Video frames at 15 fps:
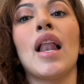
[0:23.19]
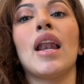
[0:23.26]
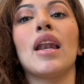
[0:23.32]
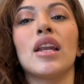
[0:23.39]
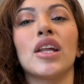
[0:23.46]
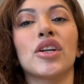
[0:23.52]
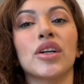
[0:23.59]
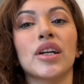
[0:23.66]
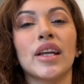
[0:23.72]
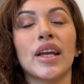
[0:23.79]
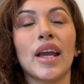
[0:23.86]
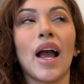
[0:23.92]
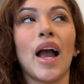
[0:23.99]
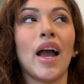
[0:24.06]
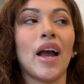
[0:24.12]

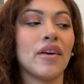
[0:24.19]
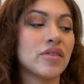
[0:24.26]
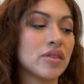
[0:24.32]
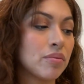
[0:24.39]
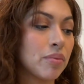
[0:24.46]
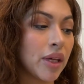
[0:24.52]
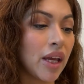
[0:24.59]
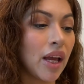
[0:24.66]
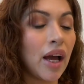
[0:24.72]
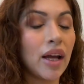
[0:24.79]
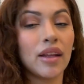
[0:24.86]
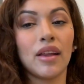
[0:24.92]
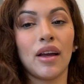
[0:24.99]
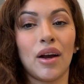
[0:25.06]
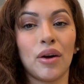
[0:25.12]
Literally, I have to be out
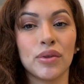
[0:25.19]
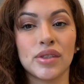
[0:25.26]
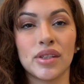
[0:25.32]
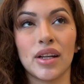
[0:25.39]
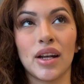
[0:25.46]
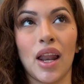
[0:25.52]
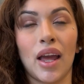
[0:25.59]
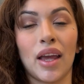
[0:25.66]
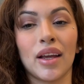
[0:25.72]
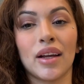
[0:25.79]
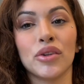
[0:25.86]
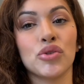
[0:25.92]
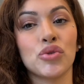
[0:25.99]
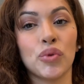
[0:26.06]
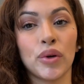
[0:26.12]
of the house in
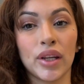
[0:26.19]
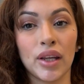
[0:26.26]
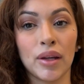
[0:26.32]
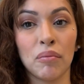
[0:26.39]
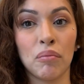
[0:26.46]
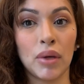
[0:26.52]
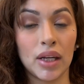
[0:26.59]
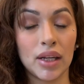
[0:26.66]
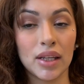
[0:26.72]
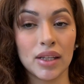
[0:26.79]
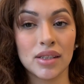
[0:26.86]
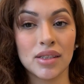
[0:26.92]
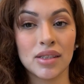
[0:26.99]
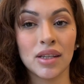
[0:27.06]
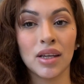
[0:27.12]
like 20
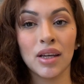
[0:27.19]
minutes.